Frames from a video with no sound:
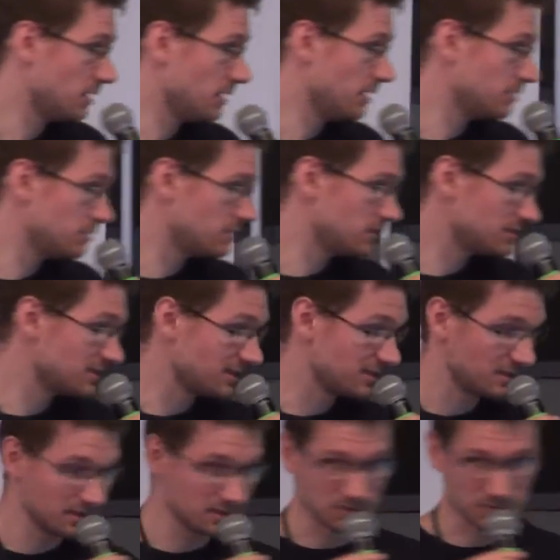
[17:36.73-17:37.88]
and
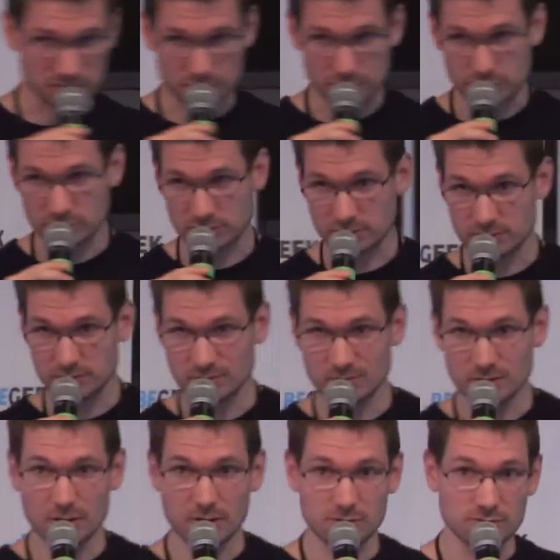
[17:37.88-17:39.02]
settings of the user,
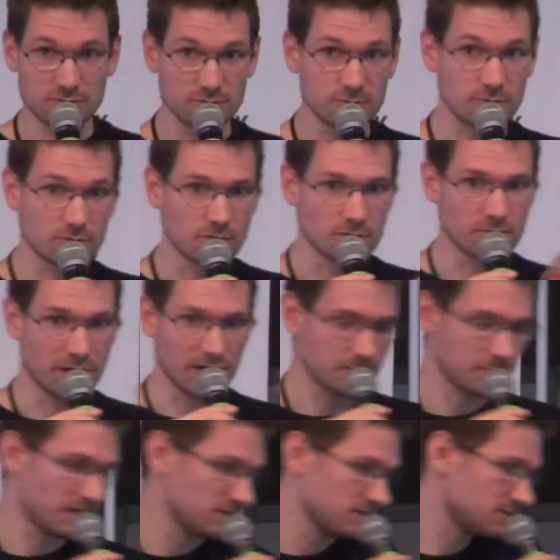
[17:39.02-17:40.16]
to
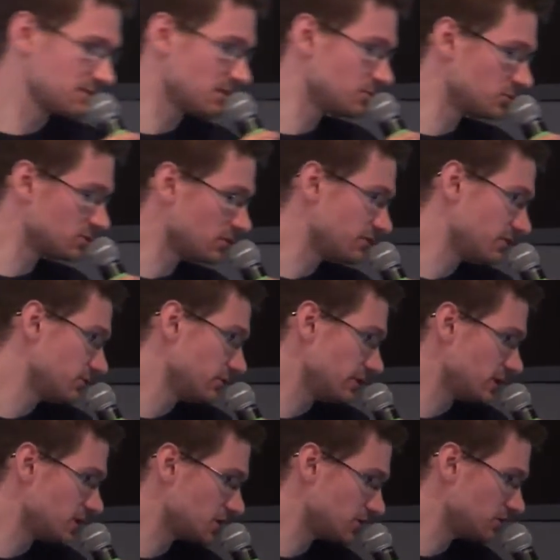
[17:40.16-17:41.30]
bypass some
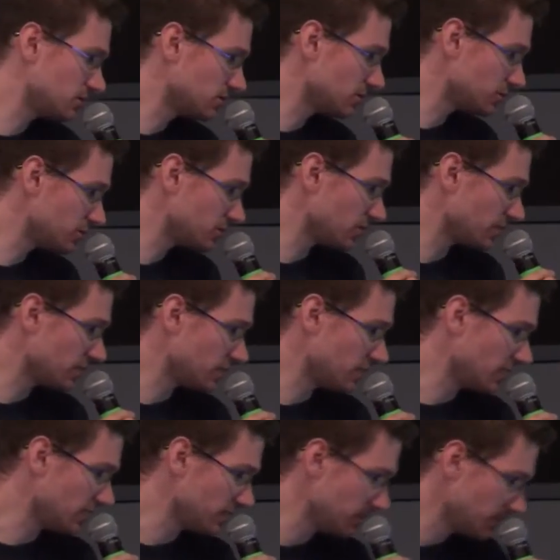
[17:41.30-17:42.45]
configuration the user can
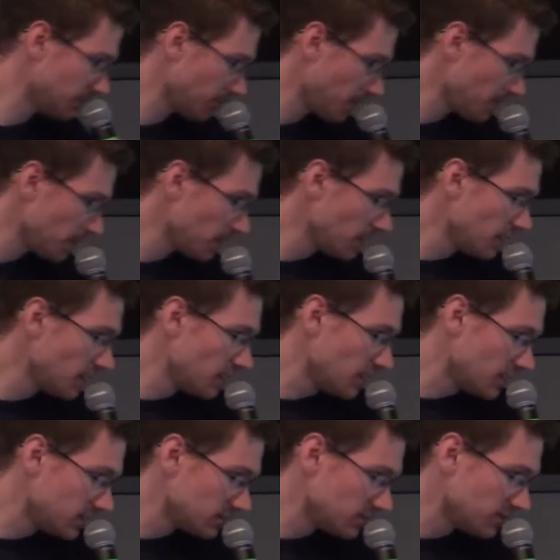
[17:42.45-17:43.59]
add.
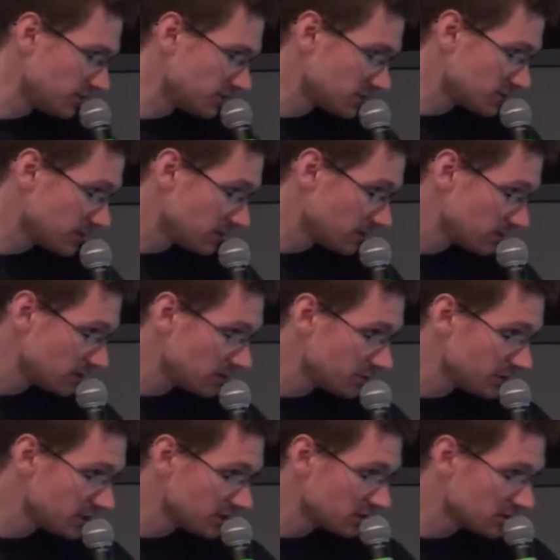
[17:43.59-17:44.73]
And second, we
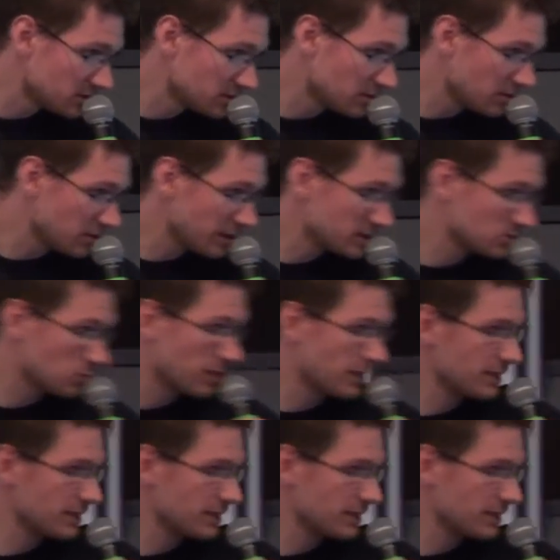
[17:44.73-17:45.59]
need extra